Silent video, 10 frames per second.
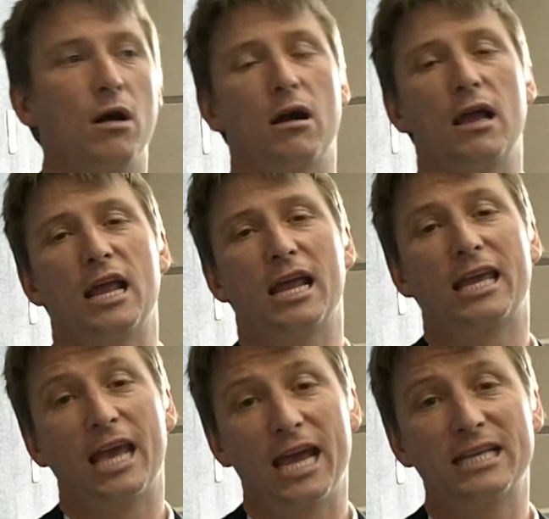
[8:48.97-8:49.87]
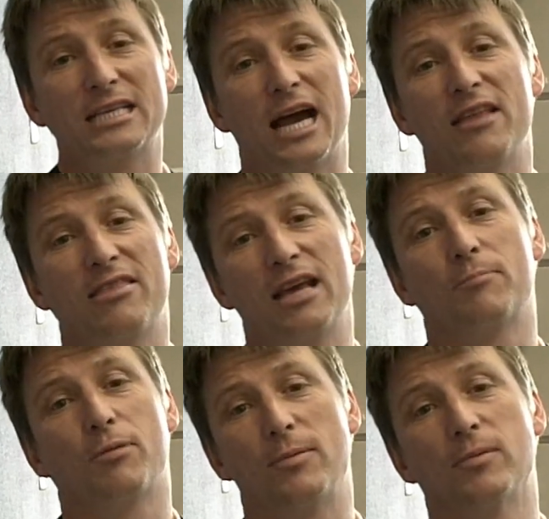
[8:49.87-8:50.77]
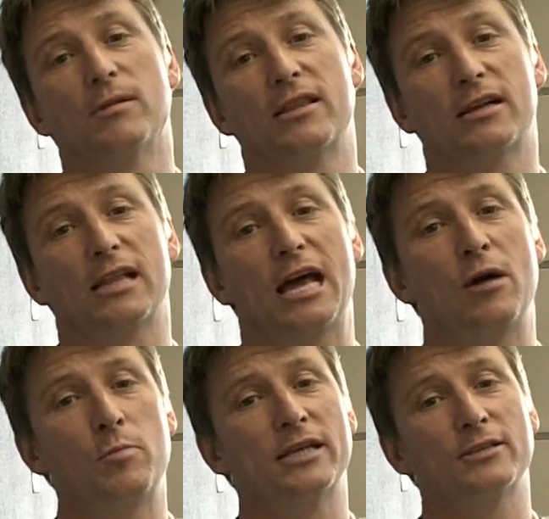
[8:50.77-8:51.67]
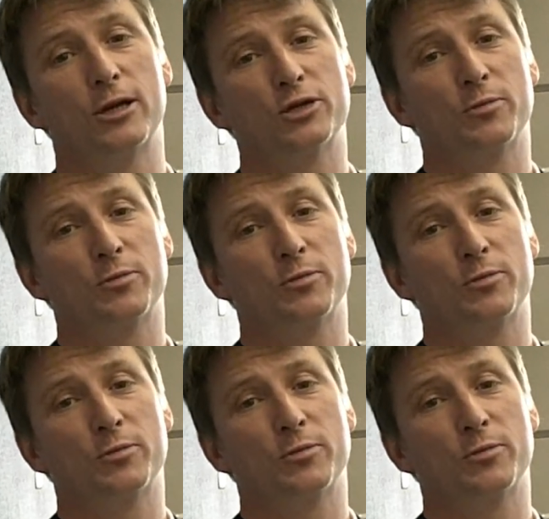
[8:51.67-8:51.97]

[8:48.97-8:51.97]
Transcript: Well, in case, I think probably the cloud-based